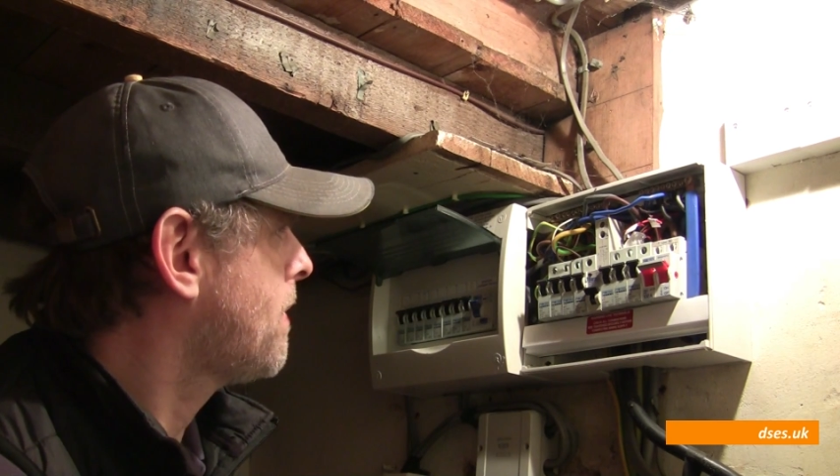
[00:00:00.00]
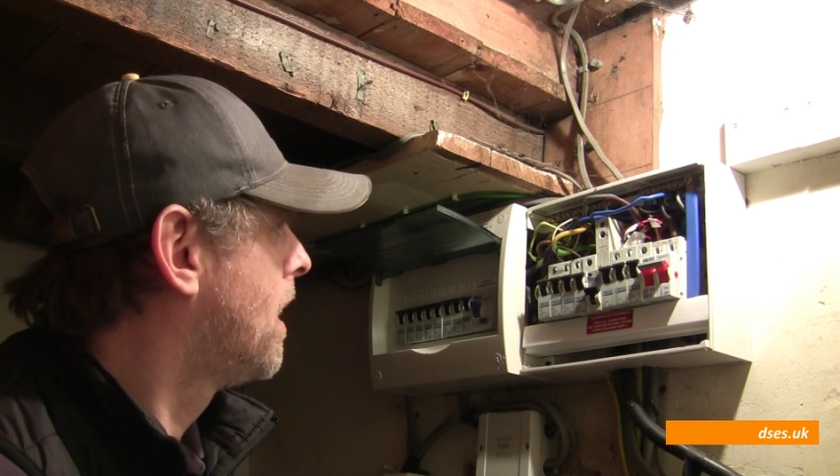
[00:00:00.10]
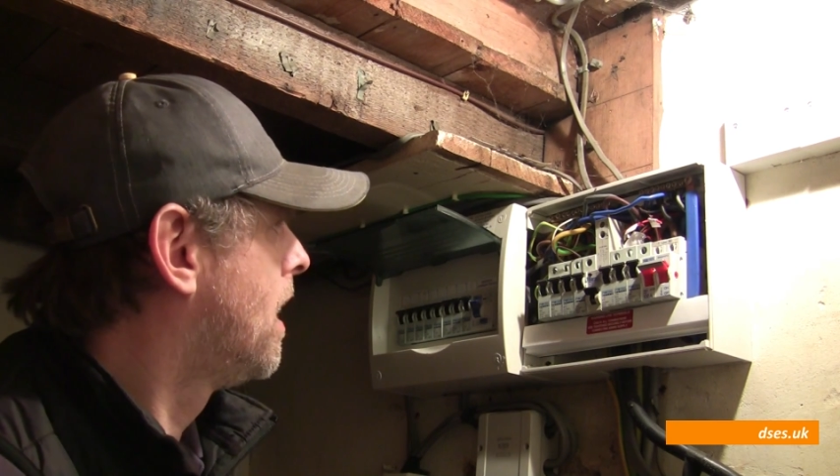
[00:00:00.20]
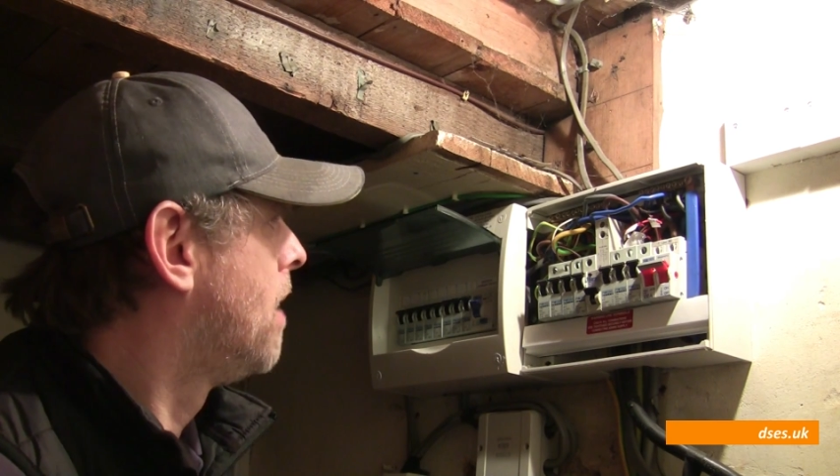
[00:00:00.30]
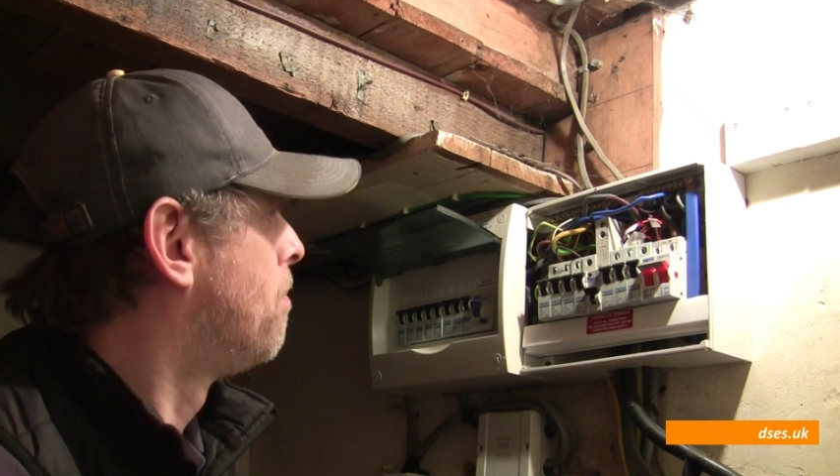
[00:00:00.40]

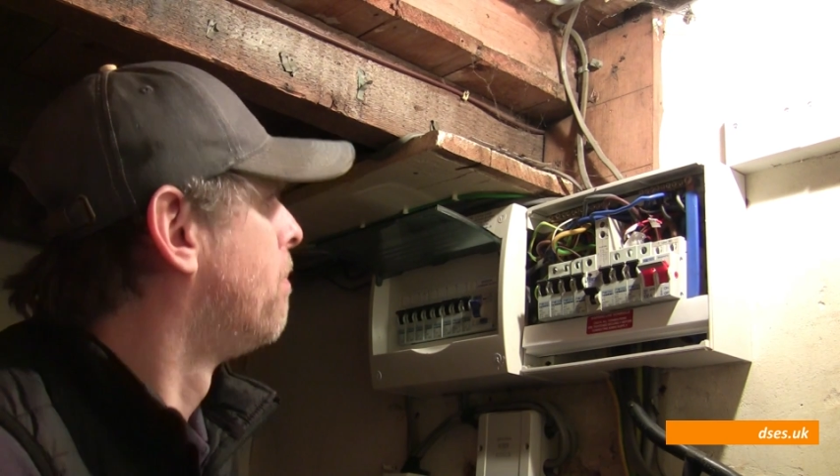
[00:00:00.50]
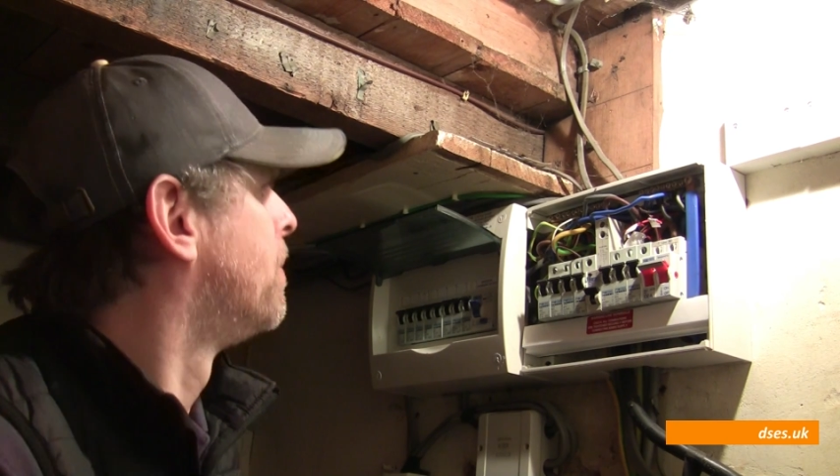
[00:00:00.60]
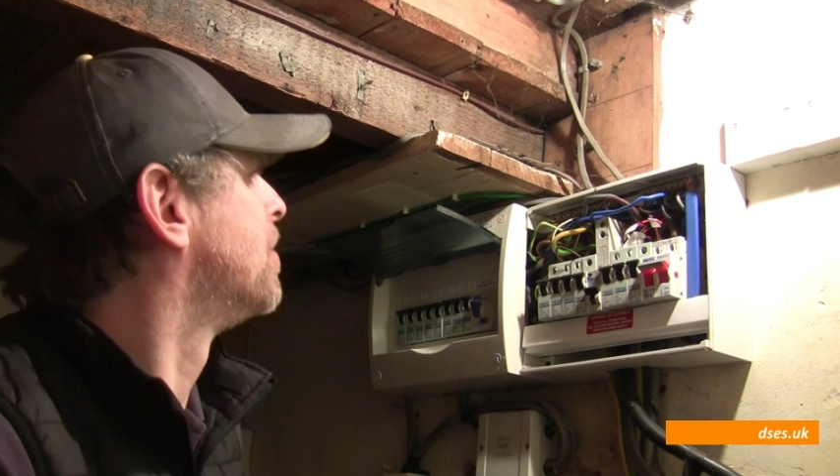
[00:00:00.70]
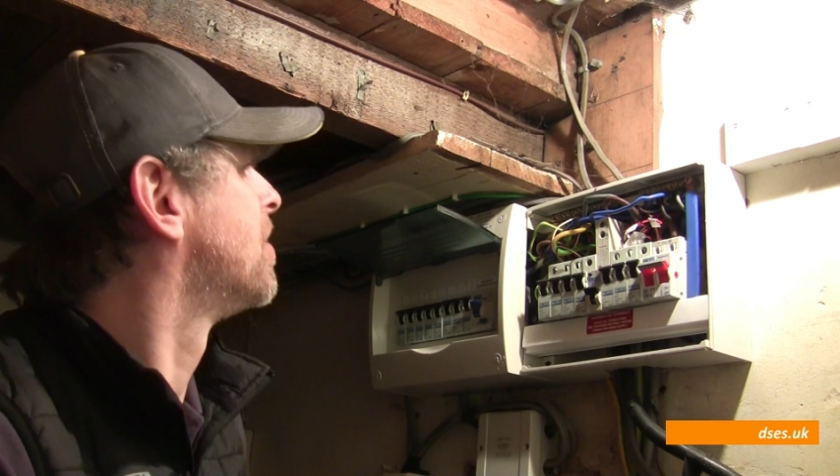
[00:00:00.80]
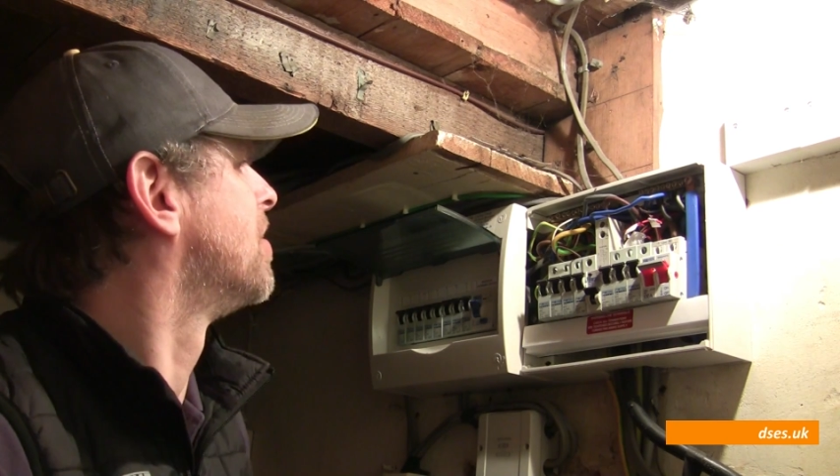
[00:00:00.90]
Um,
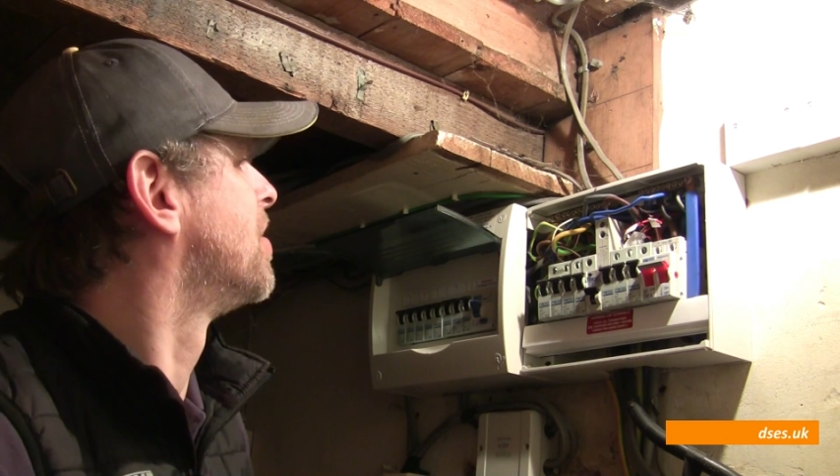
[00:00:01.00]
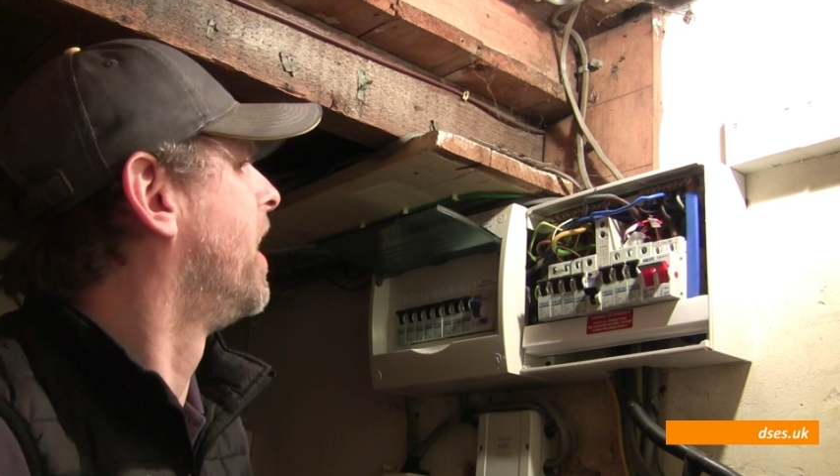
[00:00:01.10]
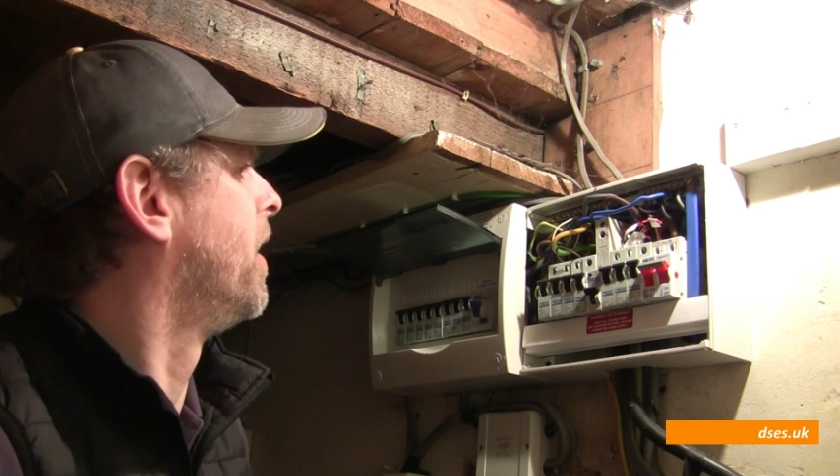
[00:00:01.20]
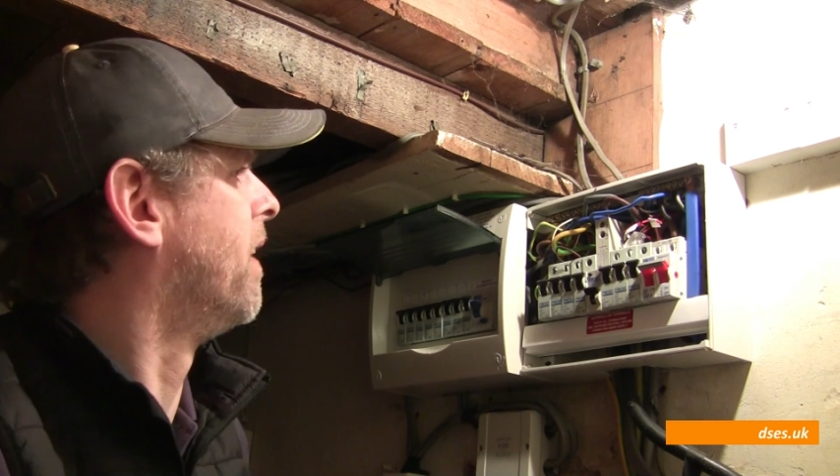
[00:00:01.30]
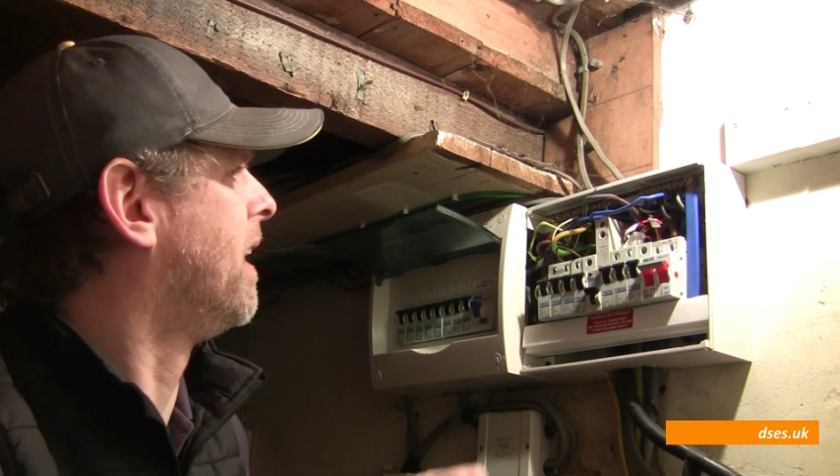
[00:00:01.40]
but just to show
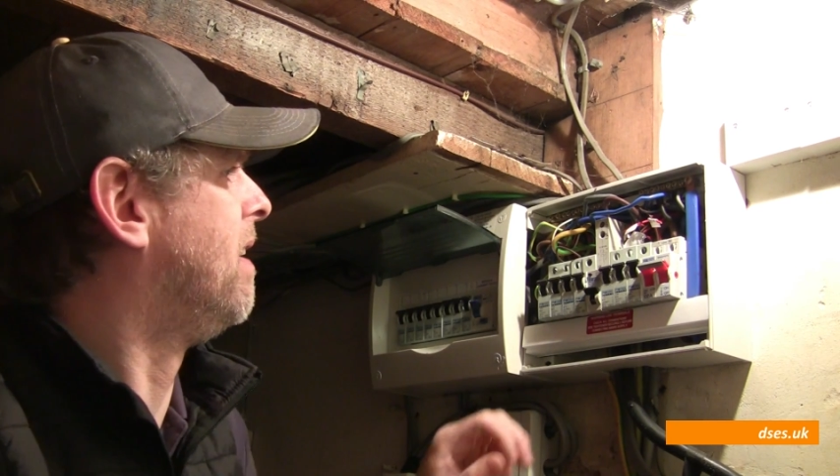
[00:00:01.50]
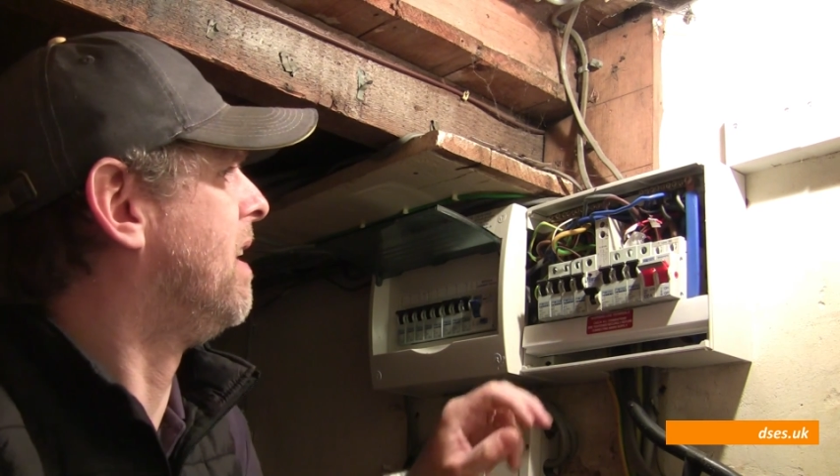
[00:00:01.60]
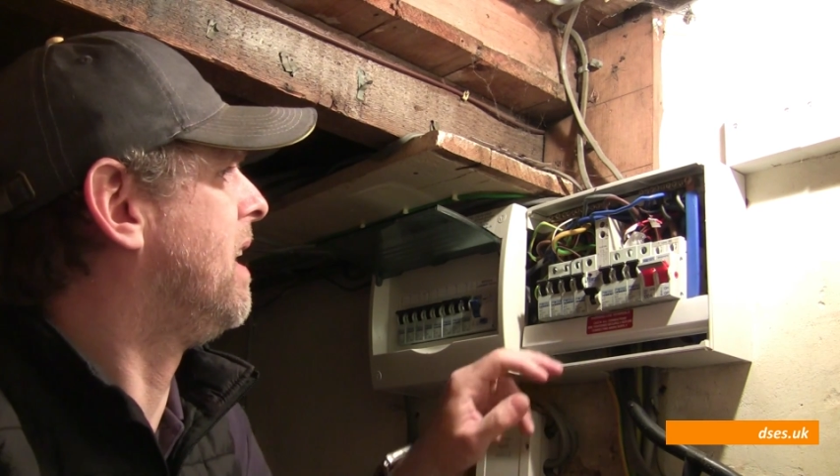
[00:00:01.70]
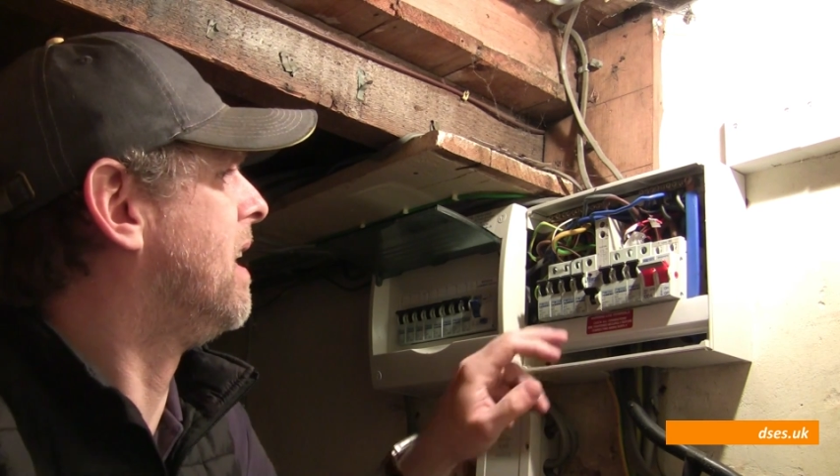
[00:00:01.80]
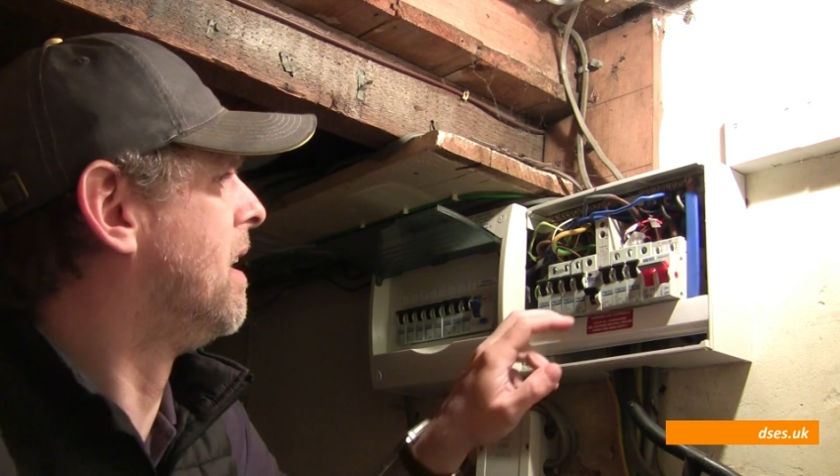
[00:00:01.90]
you that in
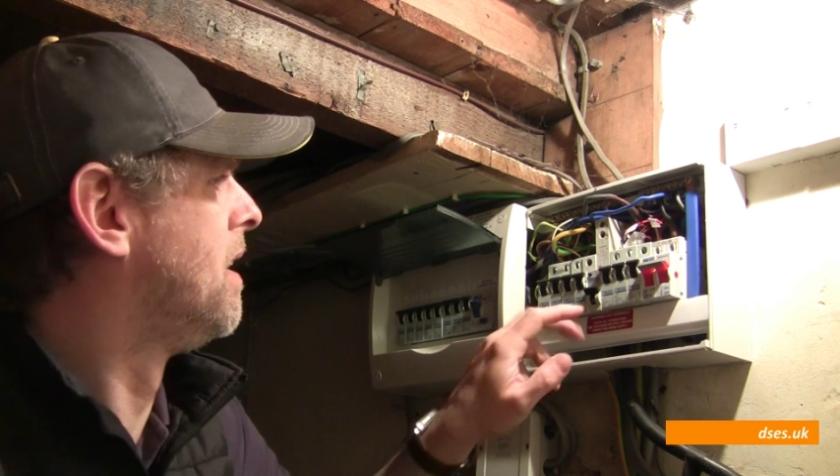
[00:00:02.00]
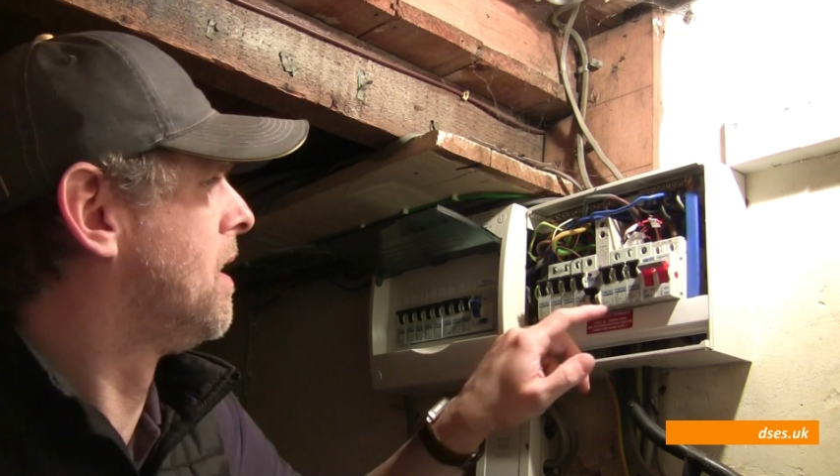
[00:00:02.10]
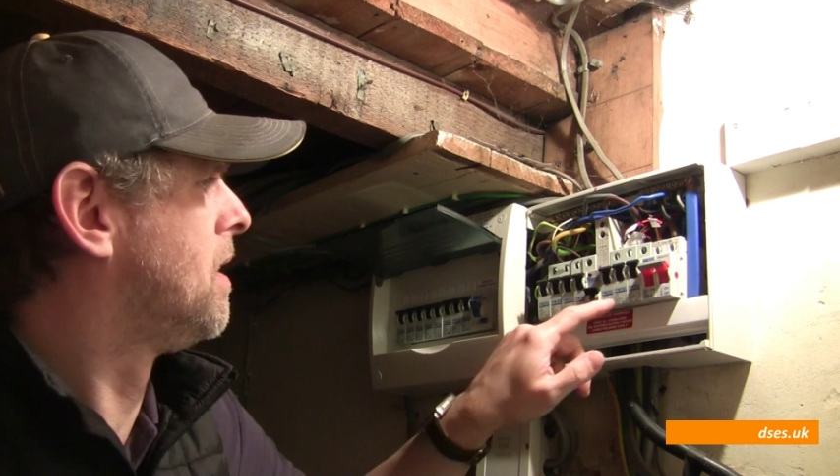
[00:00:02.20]
here